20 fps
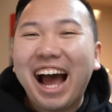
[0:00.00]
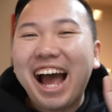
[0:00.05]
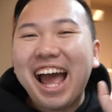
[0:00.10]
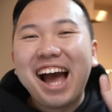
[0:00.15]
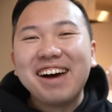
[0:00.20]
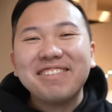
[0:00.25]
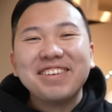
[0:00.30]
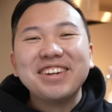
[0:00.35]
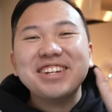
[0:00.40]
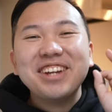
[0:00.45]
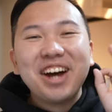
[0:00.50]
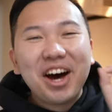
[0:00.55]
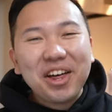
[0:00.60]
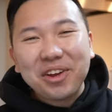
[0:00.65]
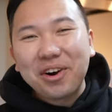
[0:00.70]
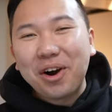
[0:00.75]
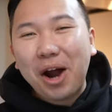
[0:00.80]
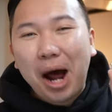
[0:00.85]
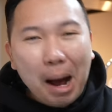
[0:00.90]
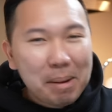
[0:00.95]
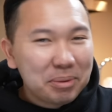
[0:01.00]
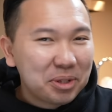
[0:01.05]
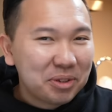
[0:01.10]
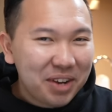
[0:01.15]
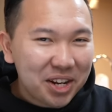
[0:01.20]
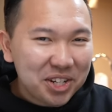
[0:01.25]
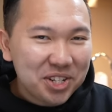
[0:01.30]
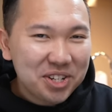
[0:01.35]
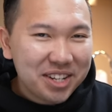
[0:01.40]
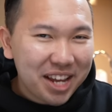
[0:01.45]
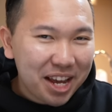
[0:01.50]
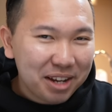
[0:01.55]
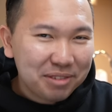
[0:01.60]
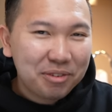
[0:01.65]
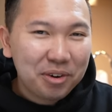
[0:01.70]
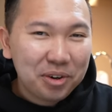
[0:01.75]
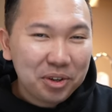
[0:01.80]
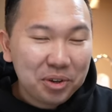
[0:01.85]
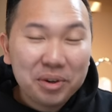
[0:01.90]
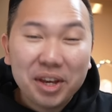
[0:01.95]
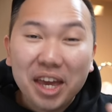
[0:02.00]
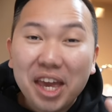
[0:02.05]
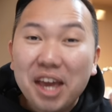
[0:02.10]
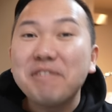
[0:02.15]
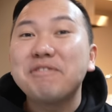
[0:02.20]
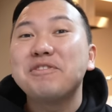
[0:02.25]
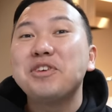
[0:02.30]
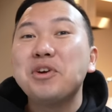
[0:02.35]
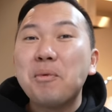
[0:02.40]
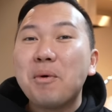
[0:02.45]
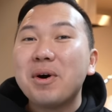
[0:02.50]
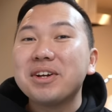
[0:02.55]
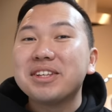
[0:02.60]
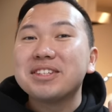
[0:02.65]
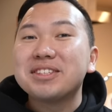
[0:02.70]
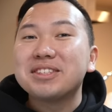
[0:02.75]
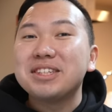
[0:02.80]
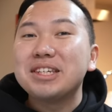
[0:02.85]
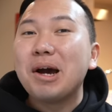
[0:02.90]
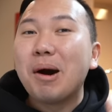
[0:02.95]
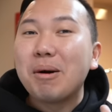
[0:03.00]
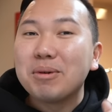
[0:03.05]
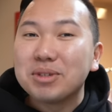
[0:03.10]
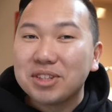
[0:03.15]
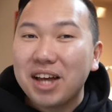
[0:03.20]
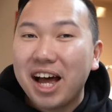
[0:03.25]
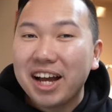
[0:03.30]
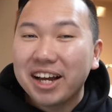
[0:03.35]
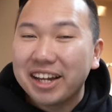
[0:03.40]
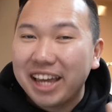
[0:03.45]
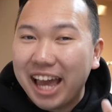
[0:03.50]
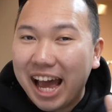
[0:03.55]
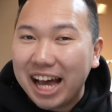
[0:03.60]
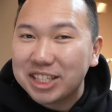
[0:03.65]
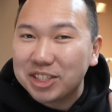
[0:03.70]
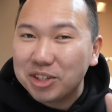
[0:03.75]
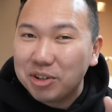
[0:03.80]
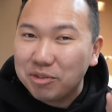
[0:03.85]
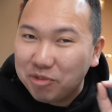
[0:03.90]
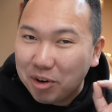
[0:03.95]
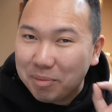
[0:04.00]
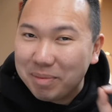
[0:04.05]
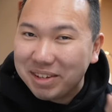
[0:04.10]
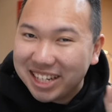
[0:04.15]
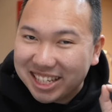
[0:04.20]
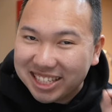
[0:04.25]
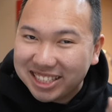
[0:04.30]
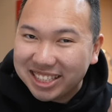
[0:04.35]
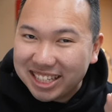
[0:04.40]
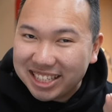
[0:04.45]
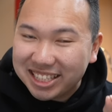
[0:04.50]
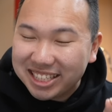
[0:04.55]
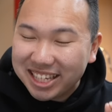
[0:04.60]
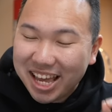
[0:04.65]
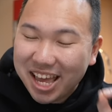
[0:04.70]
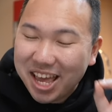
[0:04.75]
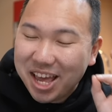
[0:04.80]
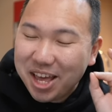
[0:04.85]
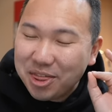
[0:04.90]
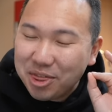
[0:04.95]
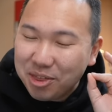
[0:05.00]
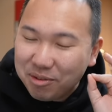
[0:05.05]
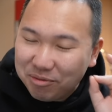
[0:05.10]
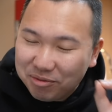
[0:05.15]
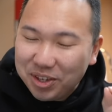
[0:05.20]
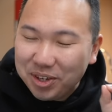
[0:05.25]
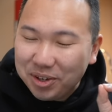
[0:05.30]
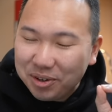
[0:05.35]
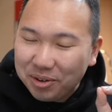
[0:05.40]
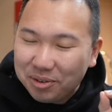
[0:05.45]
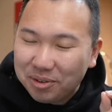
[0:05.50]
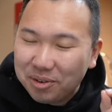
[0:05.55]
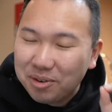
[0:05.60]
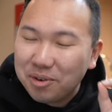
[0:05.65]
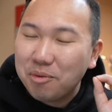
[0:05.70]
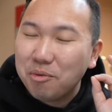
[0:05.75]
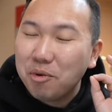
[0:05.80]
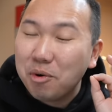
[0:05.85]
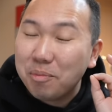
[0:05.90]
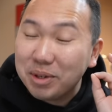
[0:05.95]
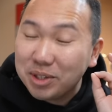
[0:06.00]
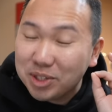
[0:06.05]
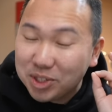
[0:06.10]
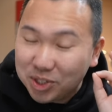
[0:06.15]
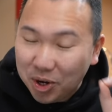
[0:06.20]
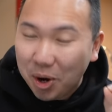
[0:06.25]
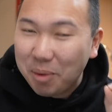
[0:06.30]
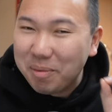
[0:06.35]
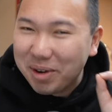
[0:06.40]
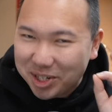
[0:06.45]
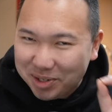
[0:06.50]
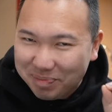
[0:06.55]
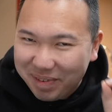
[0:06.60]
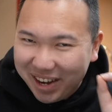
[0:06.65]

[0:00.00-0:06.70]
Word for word: I have another observation deck for you if you want to see Osaka Castle from a distance. The view will be so much